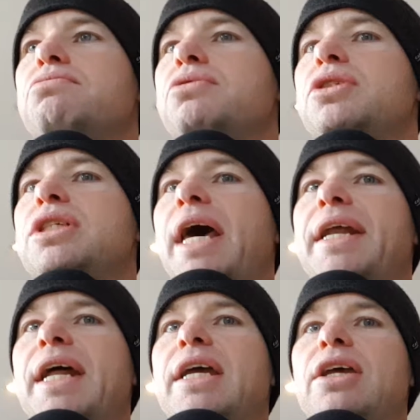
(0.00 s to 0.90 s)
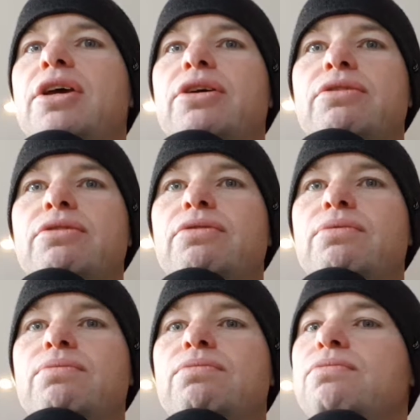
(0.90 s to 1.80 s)
Saturday you
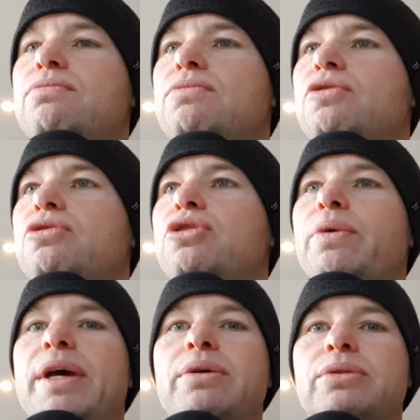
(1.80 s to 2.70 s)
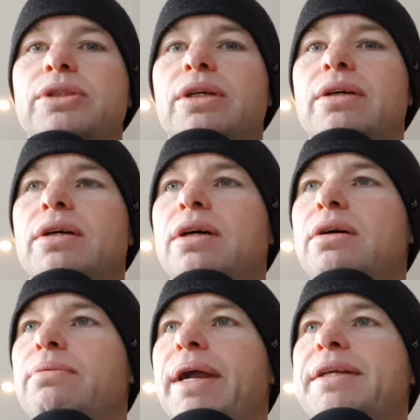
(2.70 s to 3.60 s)
can do hills,
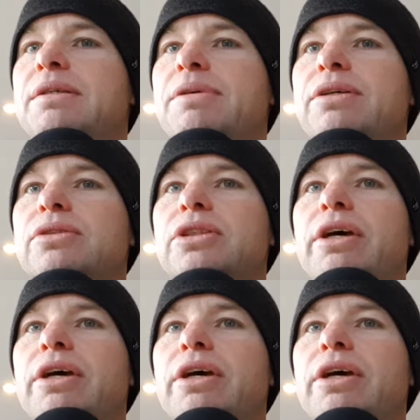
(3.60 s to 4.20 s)
run some hills.